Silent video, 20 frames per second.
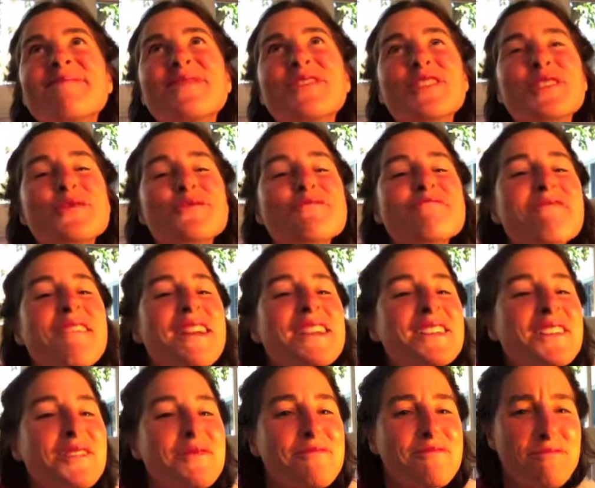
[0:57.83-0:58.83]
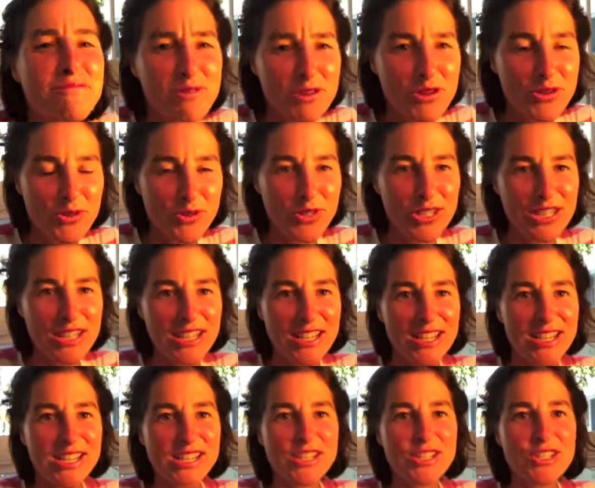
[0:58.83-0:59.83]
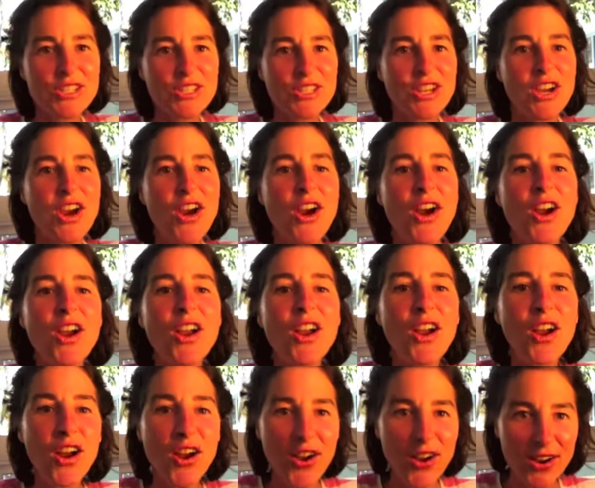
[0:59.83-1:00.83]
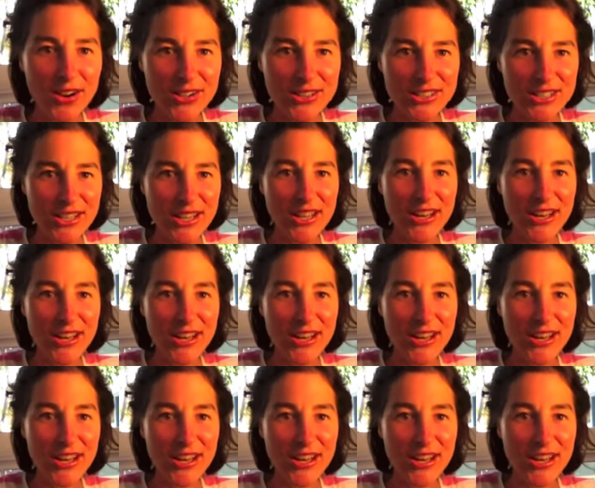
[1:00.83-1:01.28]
direct route to our heart